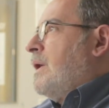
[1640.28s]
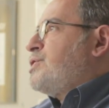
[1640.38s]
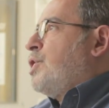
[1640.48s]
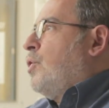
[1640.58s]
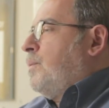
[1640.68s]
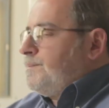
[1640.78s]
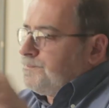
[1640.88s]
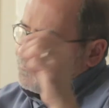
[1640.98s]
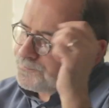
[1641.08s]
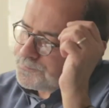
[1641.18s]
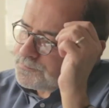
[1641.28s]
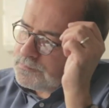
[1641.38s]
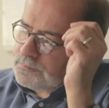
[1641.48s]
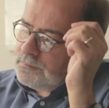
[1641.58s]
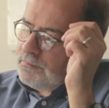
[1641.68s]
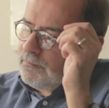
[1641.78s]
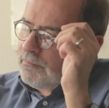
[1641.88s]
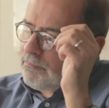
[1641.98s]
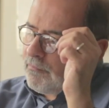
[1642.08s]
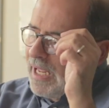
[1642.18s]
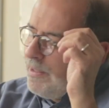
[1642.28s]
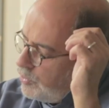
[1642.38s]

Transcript: So I